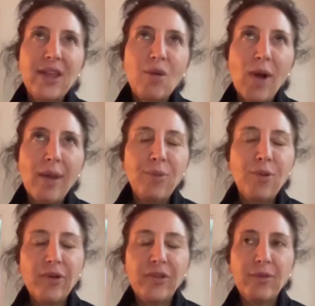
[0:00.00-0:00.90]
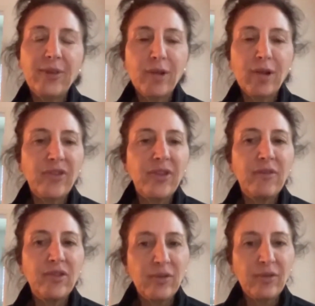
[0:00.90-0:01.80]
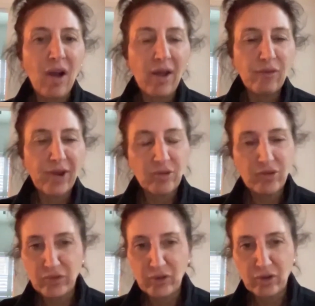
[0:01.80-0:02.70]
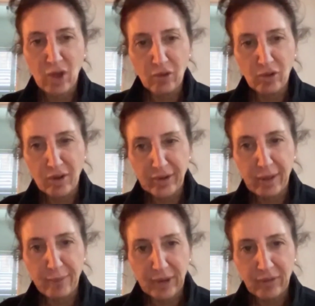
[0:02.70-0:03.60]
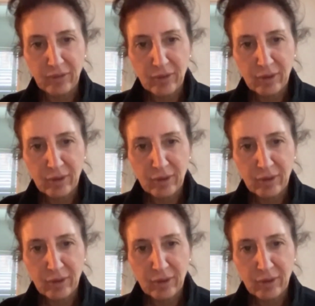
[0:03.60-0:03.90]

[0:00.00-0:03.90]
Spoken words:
at one point it was something like 75 registered gold loan companies.